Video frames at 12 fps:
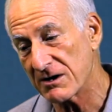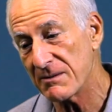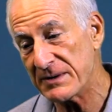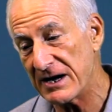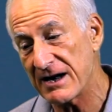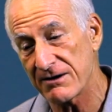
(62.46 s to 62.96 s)

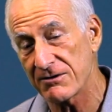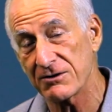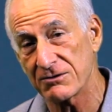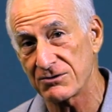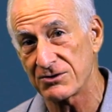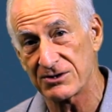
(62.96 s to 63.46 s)
coming out of
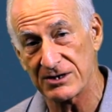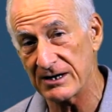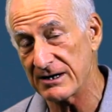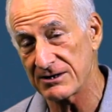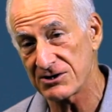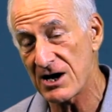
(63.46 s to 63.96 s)
those
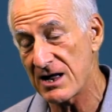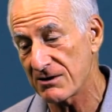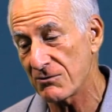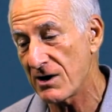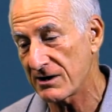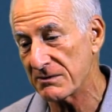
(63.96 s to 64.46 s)

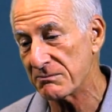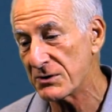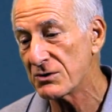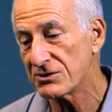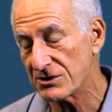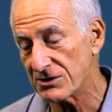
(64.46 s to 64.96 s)
solid rocket
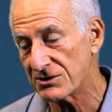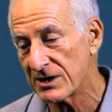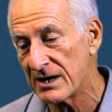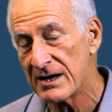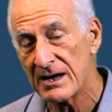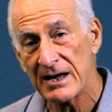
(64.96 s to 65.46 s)
boosters,
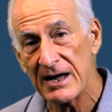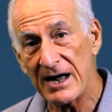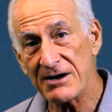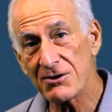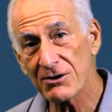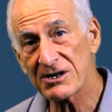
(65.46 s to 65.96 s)

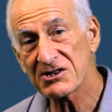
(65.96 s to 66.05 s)
and you're